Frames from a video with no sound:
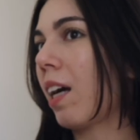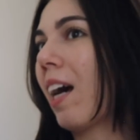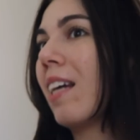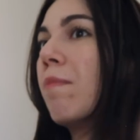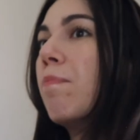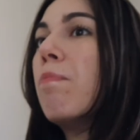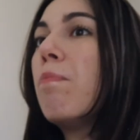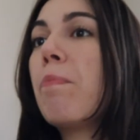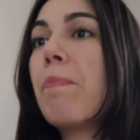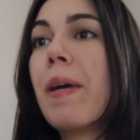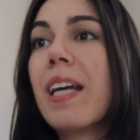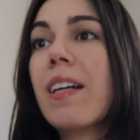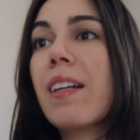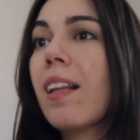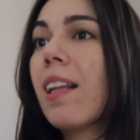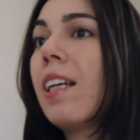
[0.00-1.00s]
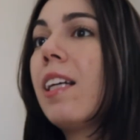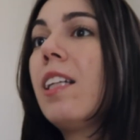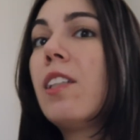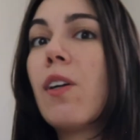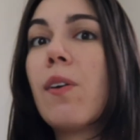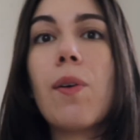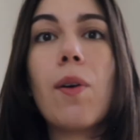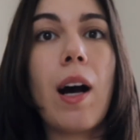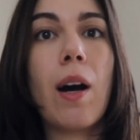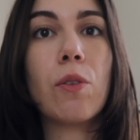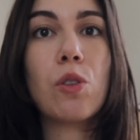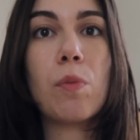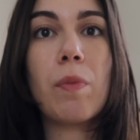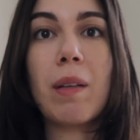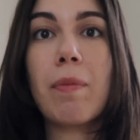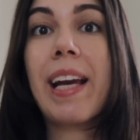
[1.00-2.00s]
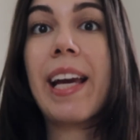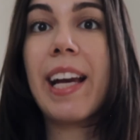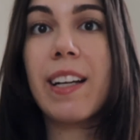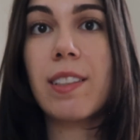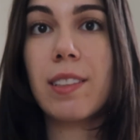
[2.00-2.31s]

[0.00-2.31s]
I barely know how to make my hair